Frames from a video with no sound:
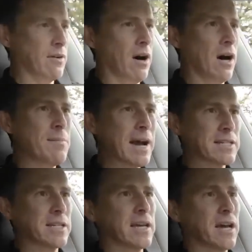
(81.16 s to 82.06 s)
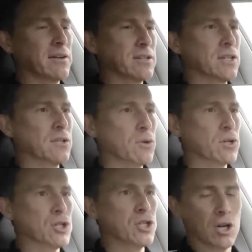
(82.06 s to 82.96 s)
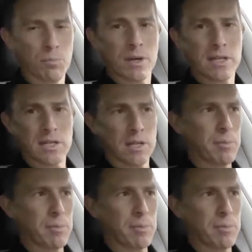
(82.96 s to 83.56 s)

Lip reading: I'm actually going to jump into the